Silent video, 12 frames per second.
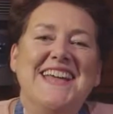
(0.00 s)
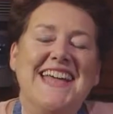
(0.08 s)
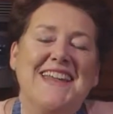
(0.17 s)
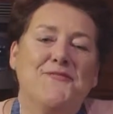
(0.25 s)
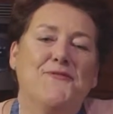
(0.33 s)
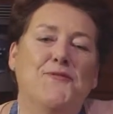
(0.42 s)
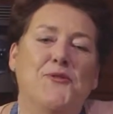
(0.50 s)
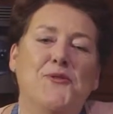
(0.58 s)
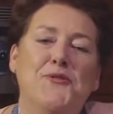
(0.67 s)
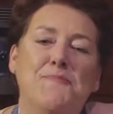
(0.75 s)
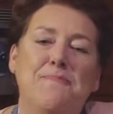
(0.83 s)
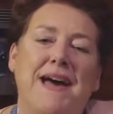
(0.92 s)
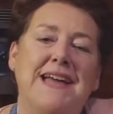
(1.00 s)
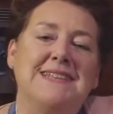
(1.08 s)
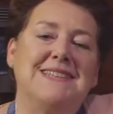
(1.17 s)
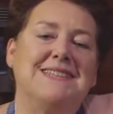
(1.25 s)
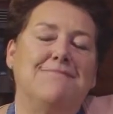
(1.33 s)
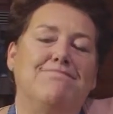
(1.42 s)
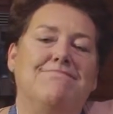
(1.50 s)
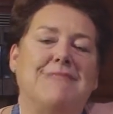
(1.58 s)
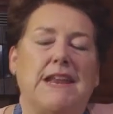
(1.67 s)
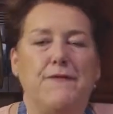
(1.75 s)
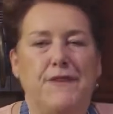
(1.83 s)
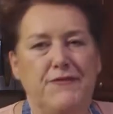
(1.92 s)
And for the past
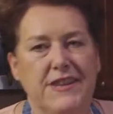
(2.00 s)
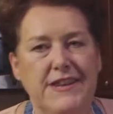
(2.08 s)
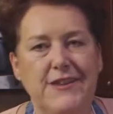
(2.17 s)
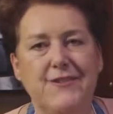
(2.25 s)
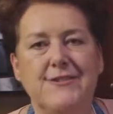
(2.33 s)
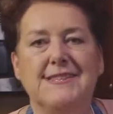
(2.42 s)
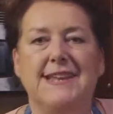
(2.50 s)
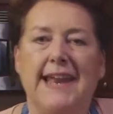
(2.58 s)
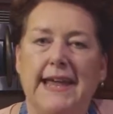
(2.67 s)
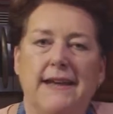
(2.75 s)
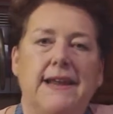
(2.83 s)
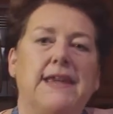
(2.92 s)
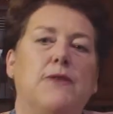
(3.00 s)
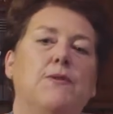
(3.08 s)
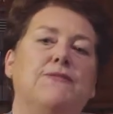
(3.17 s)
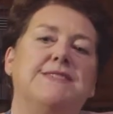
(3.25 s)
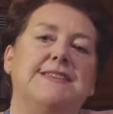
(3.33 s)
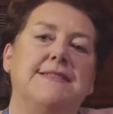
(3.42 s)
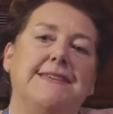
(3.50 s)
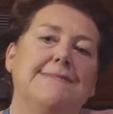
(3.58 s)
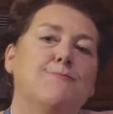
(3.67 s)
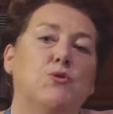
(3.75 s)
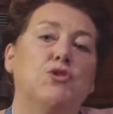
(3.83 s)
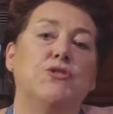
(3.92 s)
10-15 years, like here, we've seen the
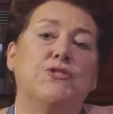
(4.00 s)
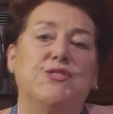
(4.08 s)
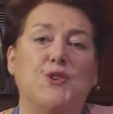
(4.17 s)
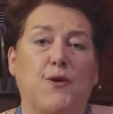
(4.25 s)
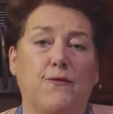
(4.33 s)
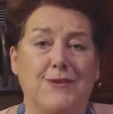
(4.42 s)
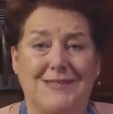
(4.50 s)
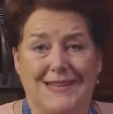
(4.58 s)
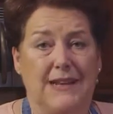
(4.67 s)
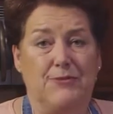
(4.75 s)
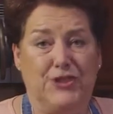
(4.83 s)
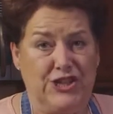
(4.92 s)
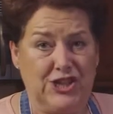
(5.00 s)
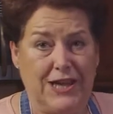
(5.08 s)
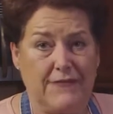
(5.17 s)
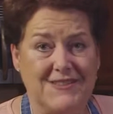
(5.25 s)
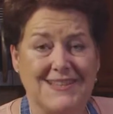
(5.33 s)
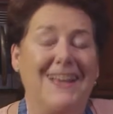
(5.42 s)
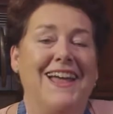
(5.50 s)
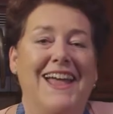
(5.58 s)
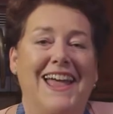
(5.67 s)
emergence of the celebrity chefs.